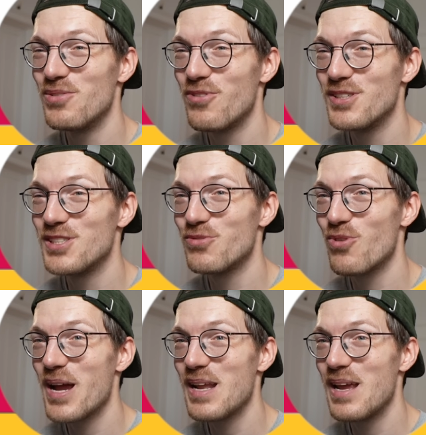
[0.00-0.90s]
For instance,
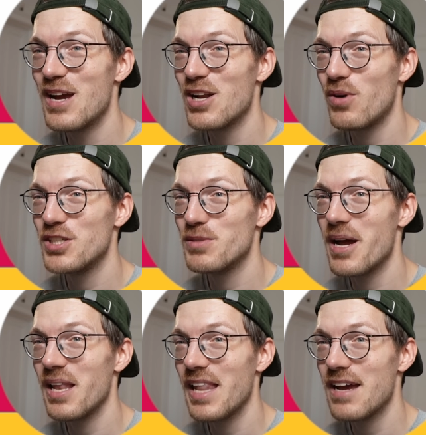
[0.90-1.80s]
right here, the watch on
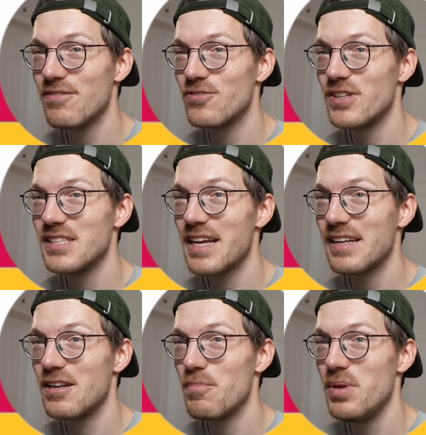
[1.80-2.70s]
my left wrist
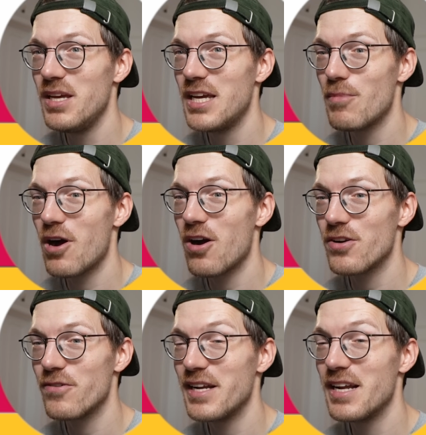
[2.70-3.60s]
detected a peak in my
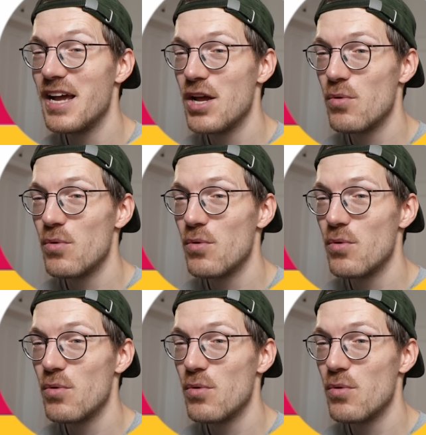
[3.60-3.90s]
heart rate,